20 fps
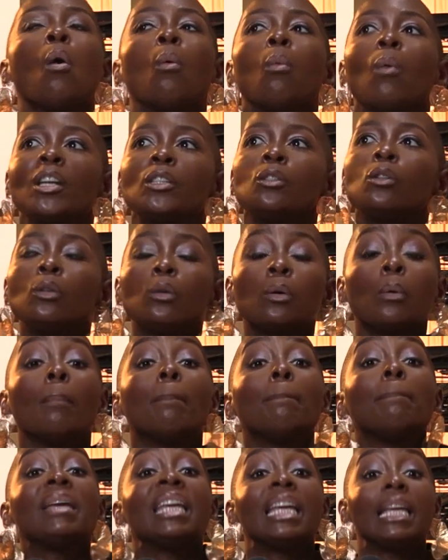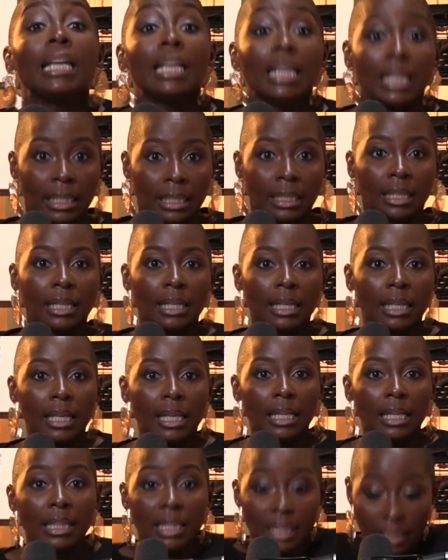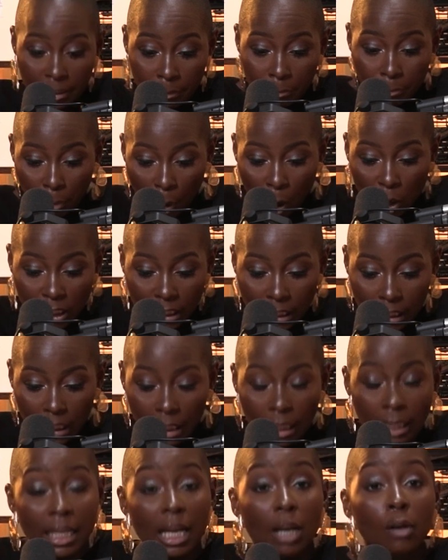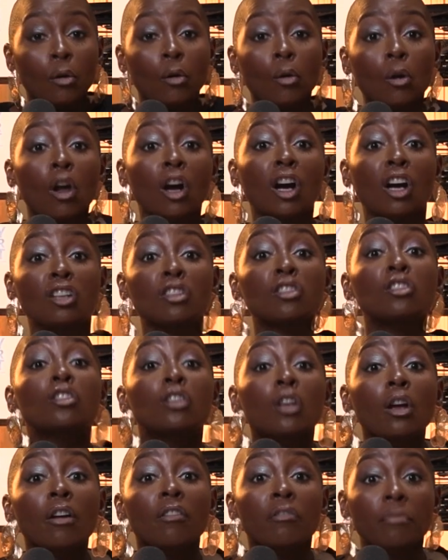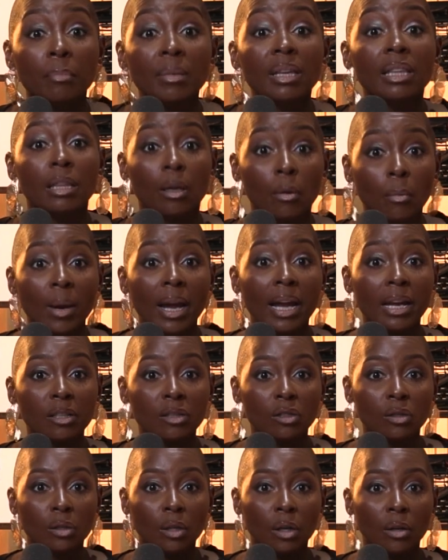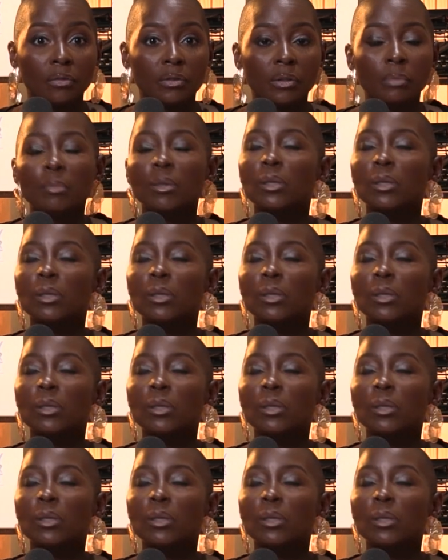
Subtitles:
What do you mean this body can no longer serve me the way it served